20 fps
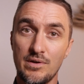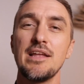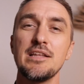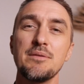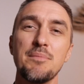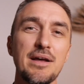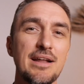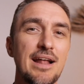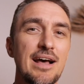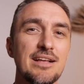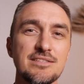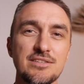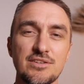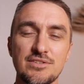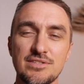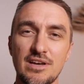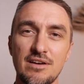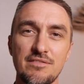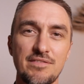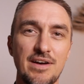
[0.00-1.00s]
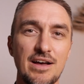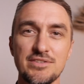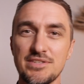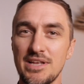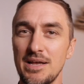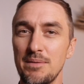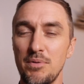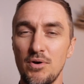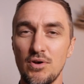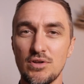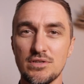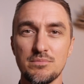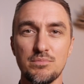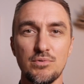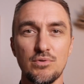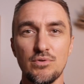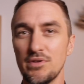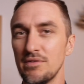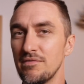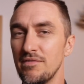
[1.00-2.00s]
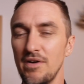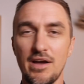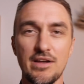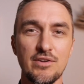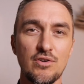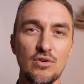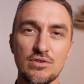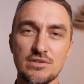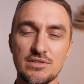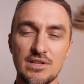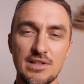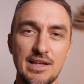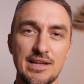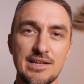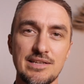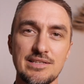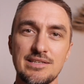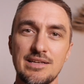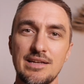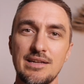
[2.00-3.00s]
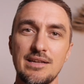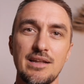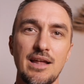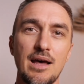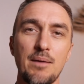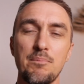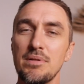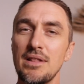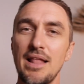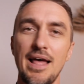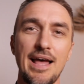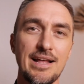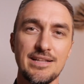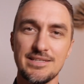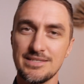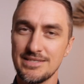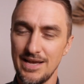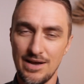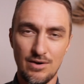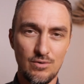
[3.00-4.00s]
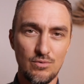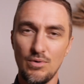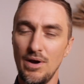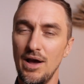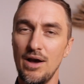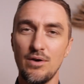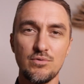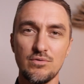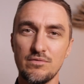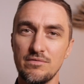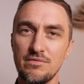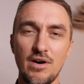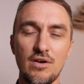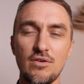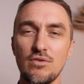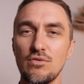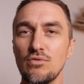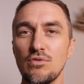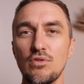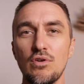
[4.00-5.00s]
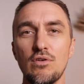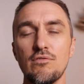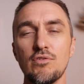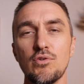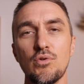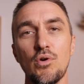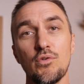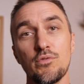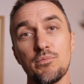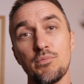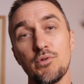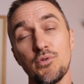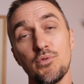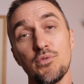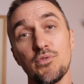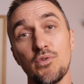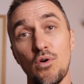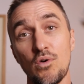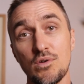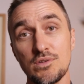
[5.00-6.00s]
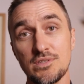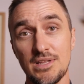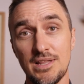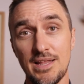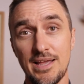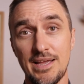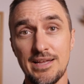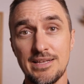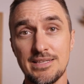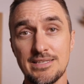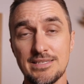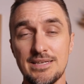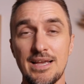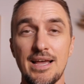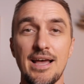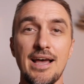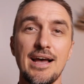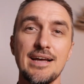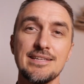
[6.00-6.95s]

And you might ask yourself, how's that possible? You find oxalates in plants. How do fungal overgrowths produce oxalates?